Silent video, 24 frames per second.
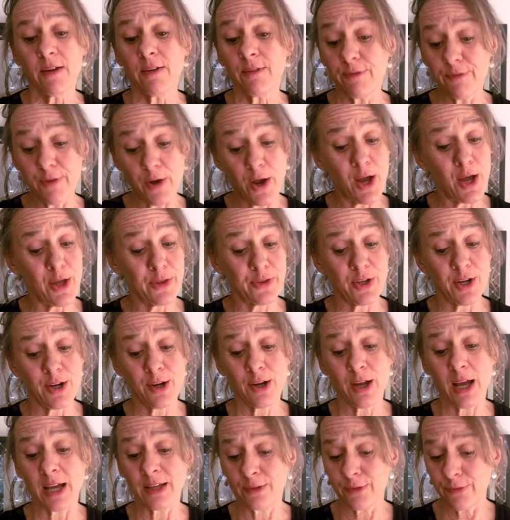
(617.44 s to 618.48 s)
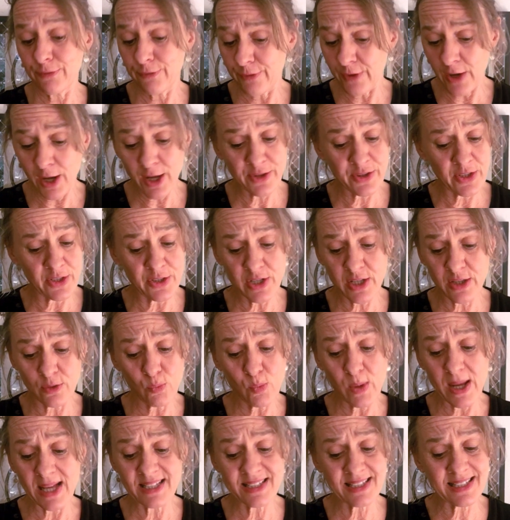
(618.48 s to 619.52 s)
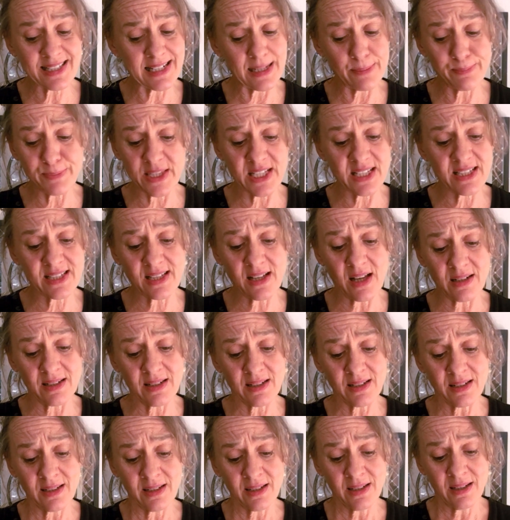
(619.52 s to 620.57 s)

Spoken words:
Further and further to the west slipped the sun,